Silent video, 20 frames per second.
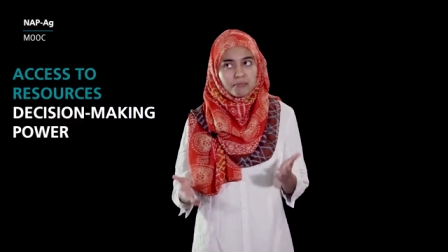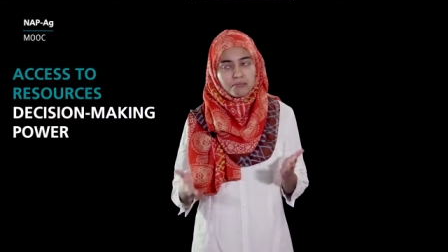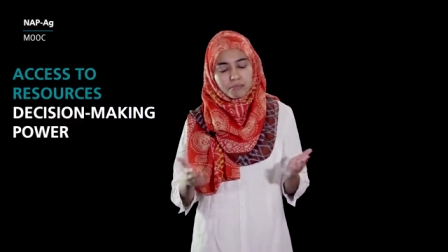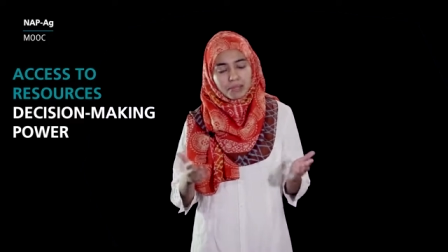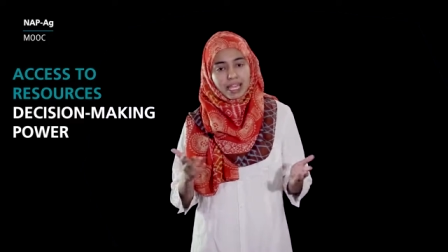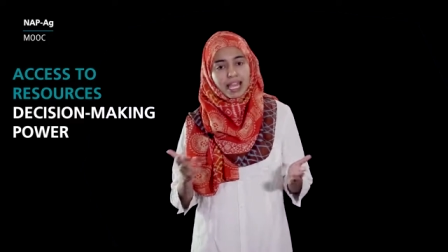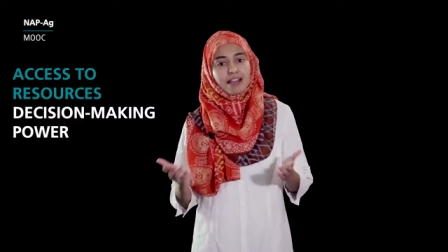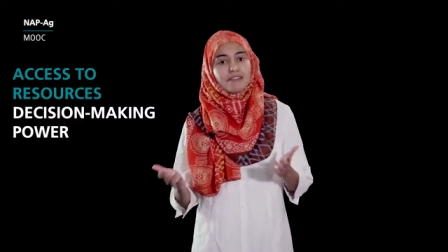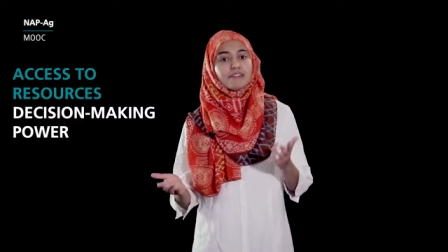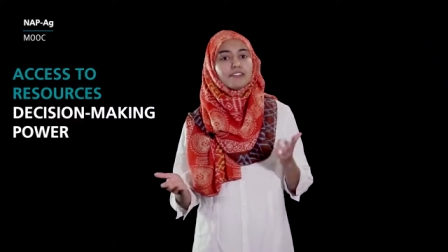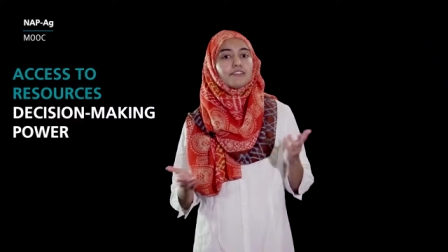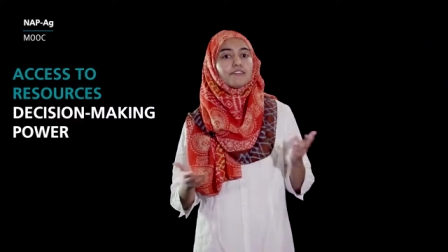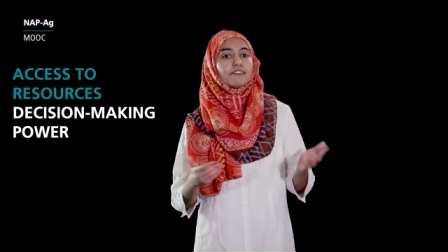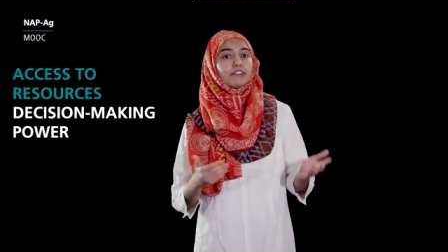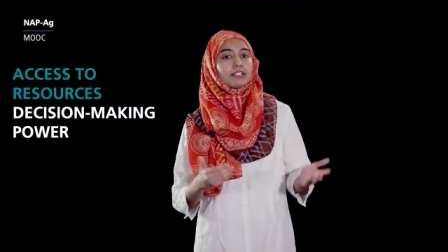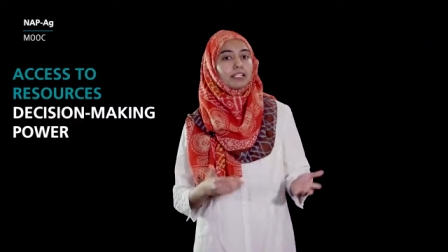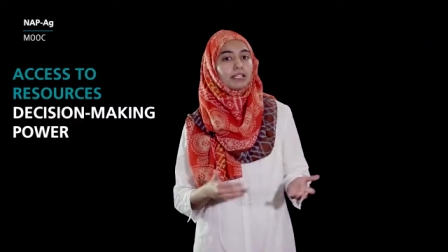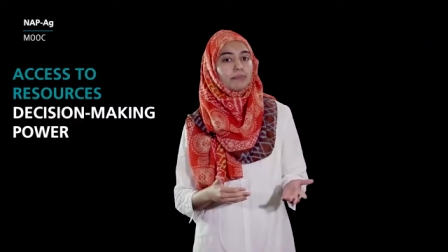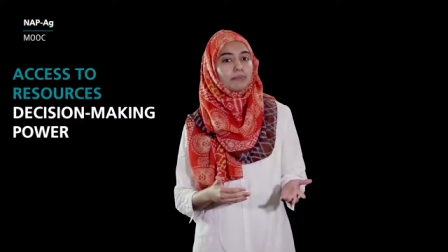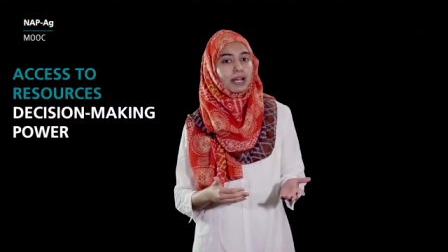may have
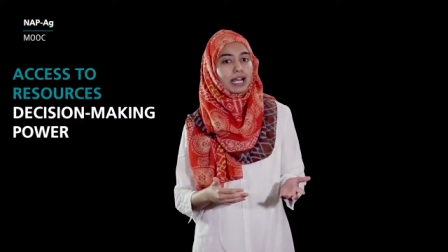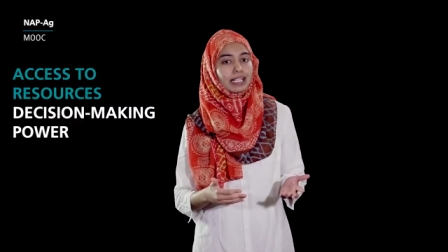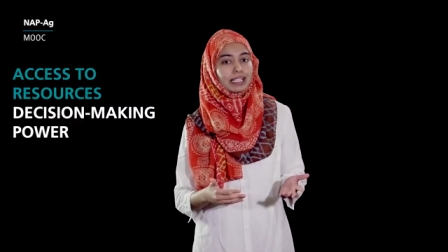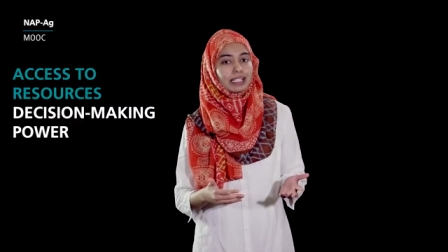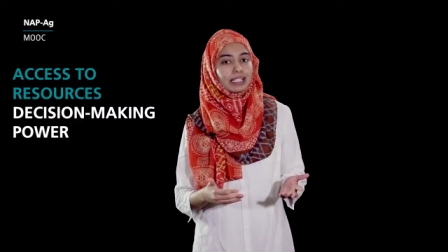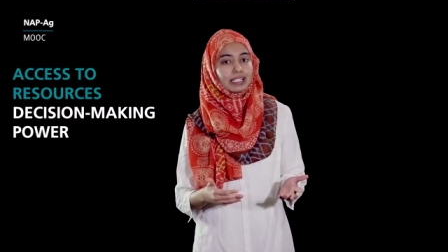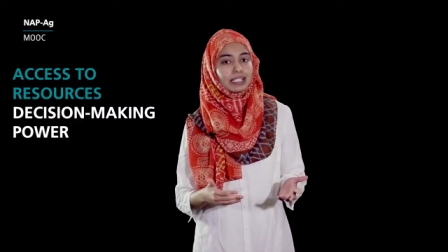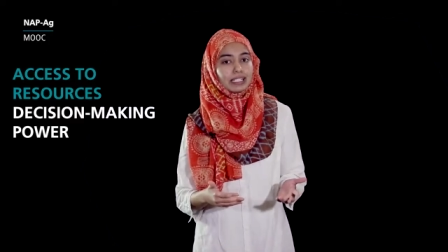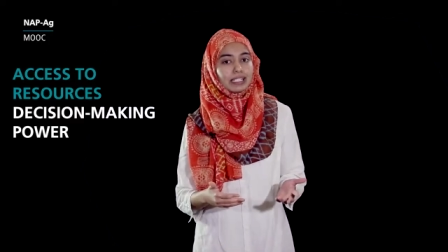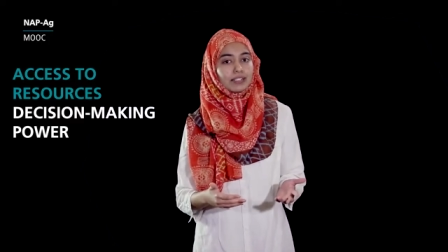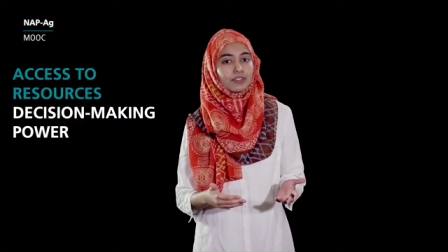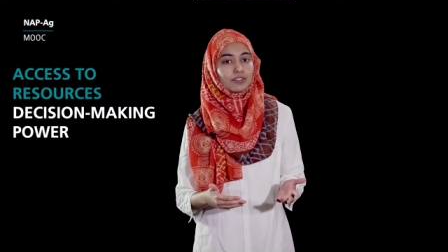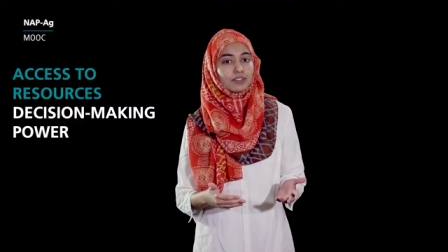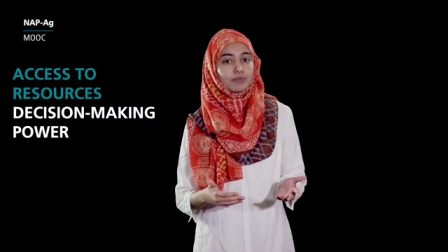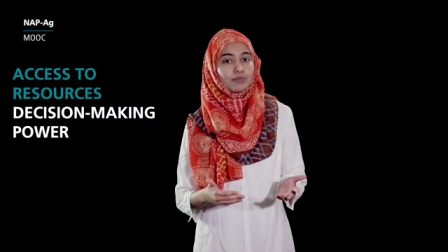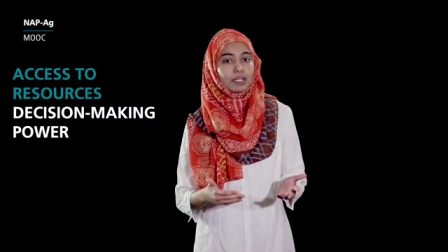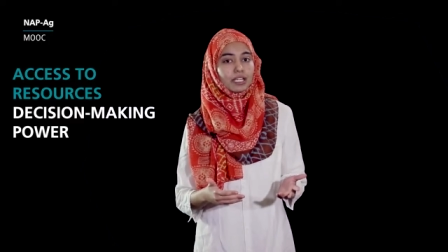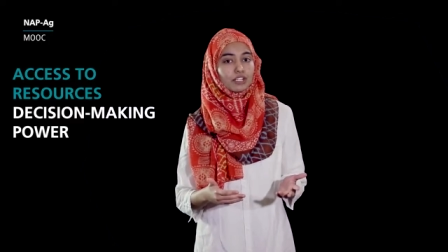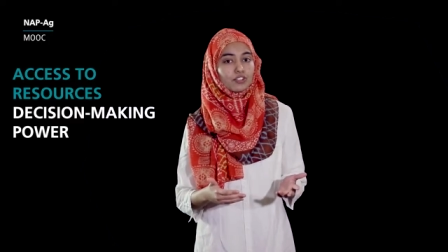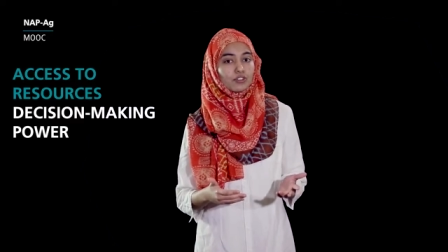different capacities
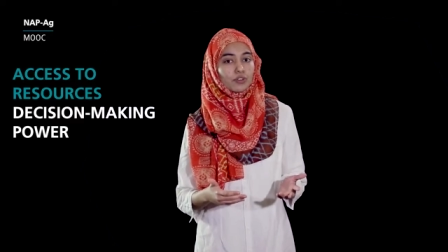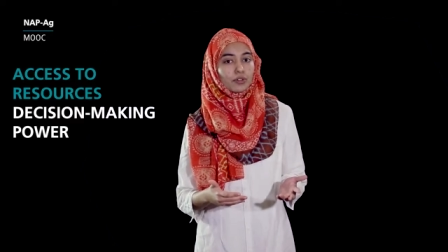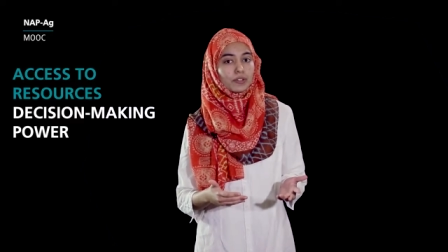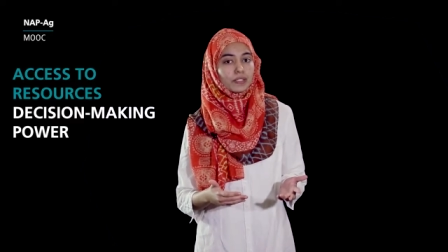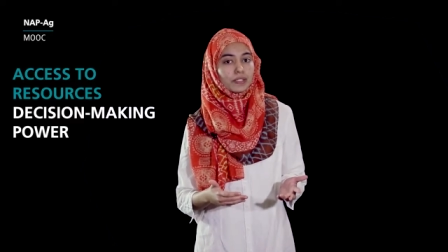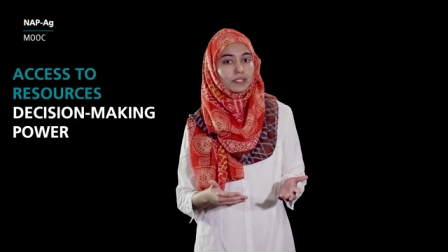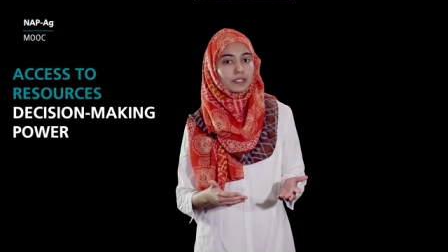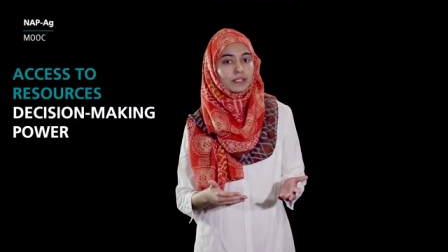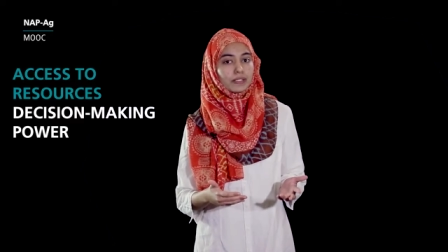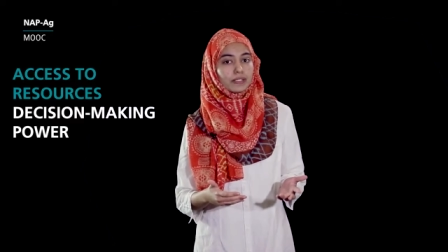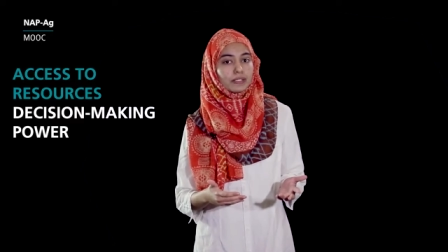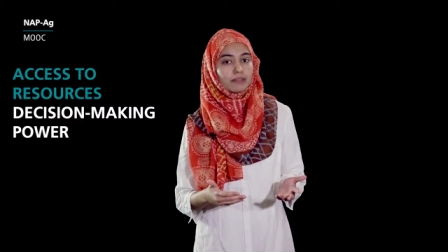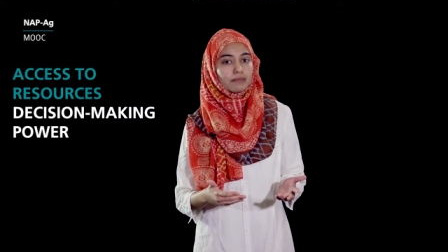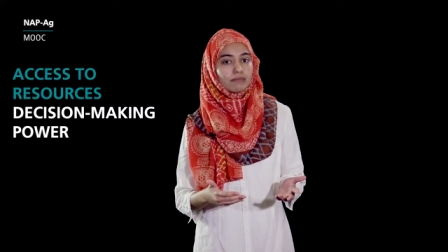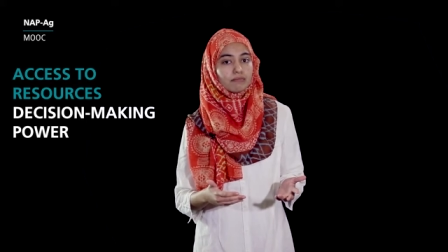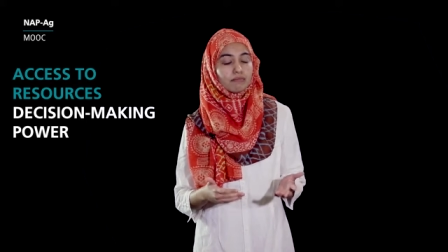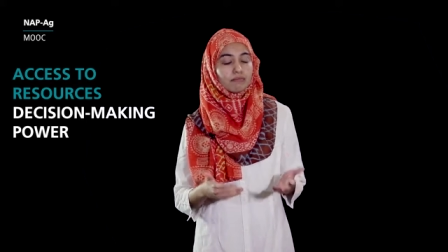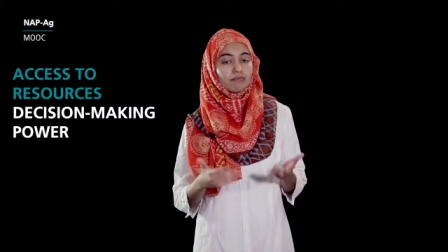to make choices.